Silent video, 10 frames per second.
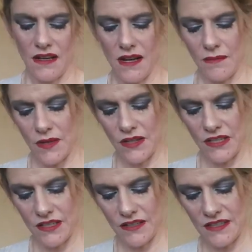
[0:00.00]
I'm going
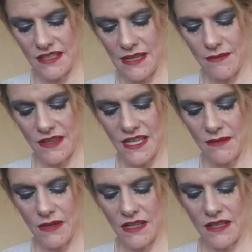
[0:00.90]
to do the same thing,
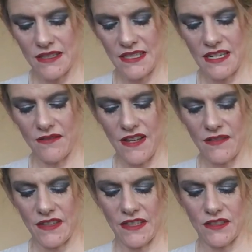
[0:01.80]
but instead of
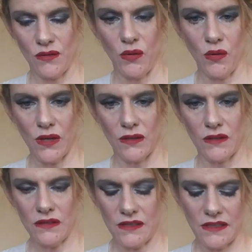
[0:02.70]
having this
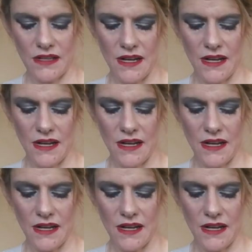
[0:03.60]
coil,